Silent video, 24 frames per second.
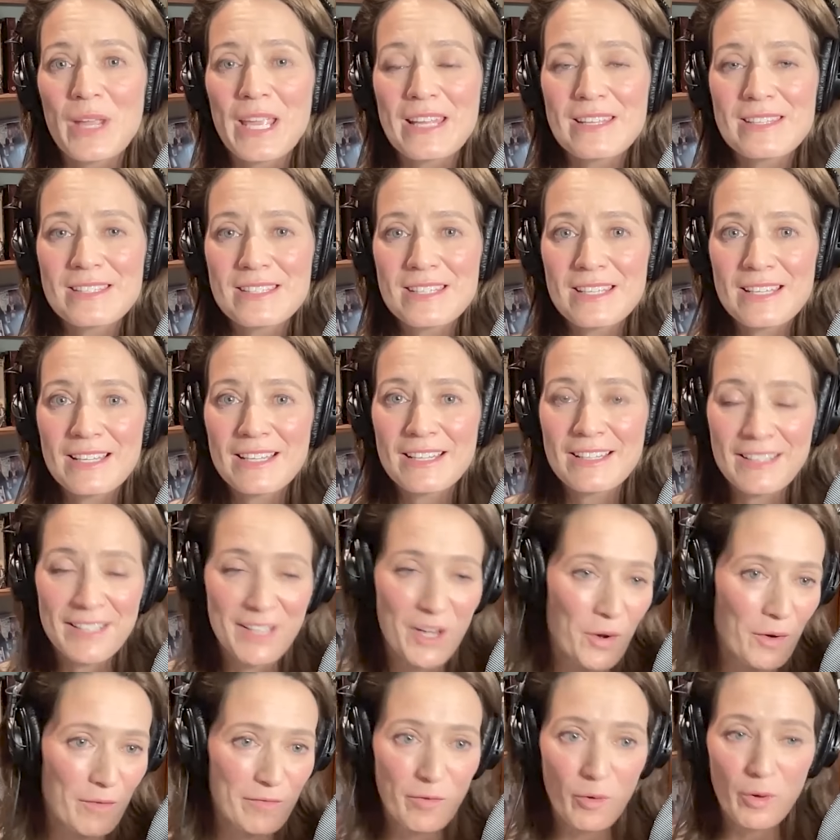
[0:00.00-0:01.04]
it's, you
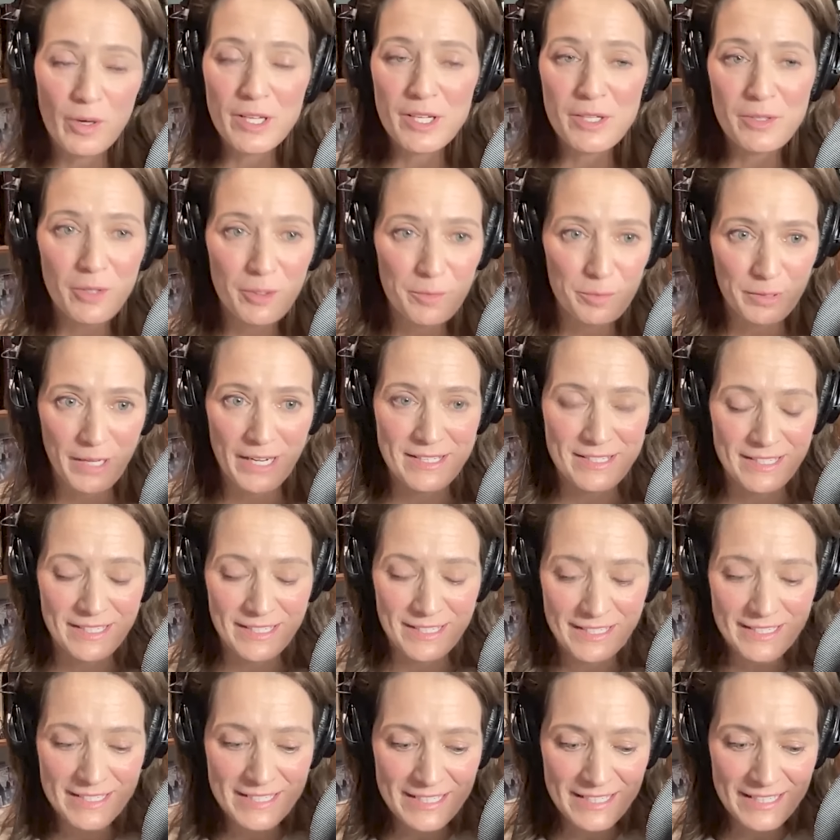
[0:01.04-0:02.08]
know, a 40-year-old
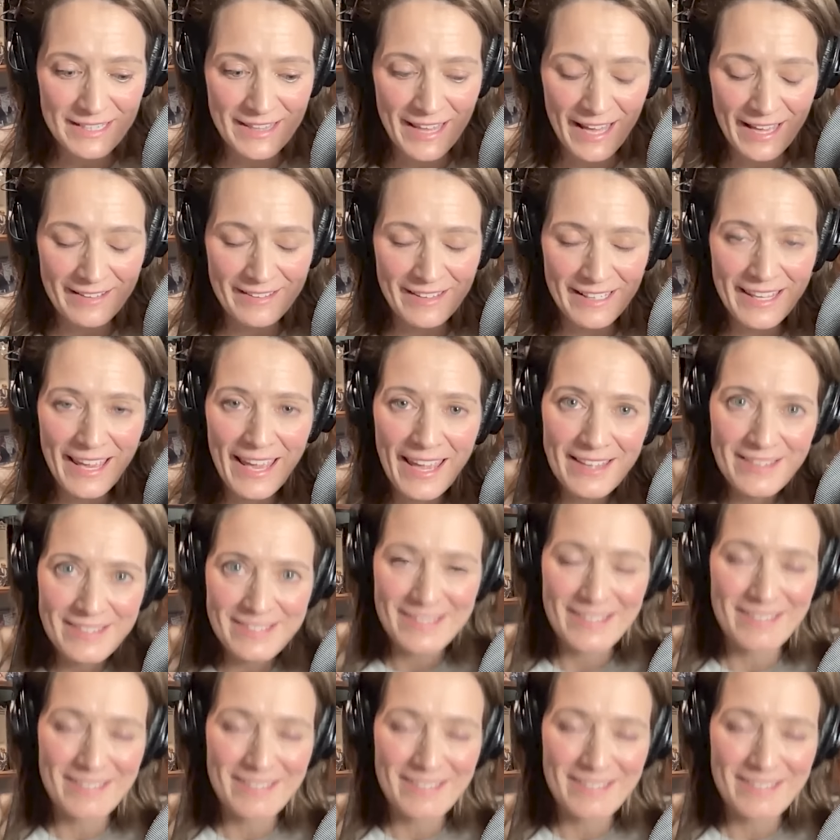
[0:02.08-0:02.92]
precedent that the case,